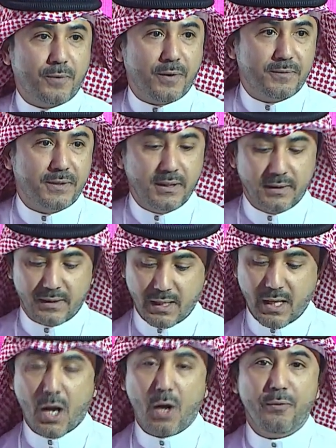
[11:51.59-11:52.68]
However,
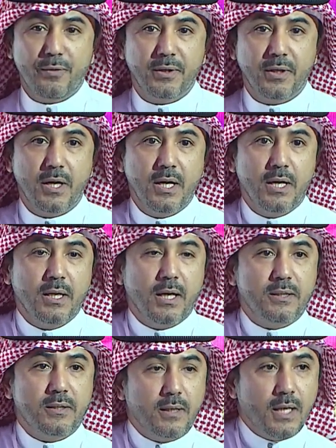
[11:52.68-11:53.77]
in the last
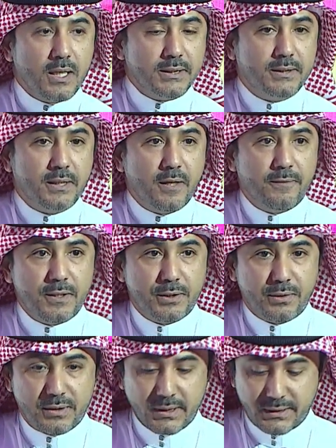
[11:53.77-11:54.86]
FH registry in
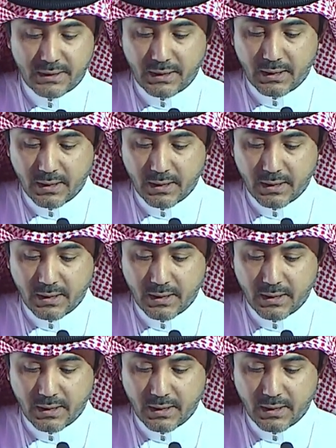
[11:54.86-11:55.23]
the Gulf,